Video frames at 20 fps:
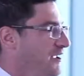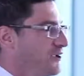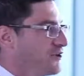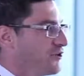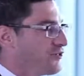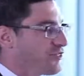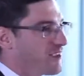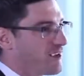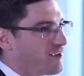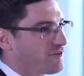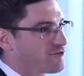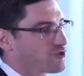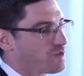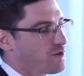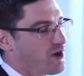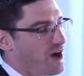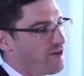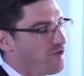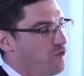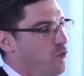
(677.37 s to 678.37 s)
you think of some
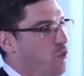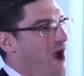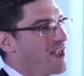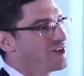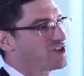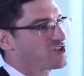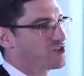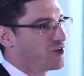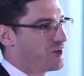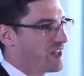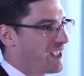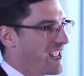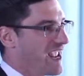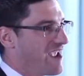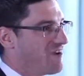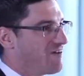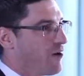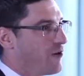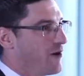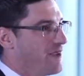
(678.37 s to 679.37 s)
kind of Western
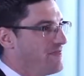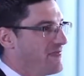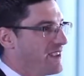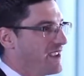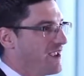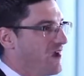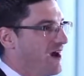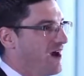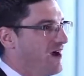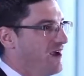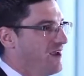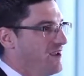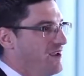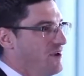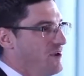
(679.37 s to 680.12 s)
hero in the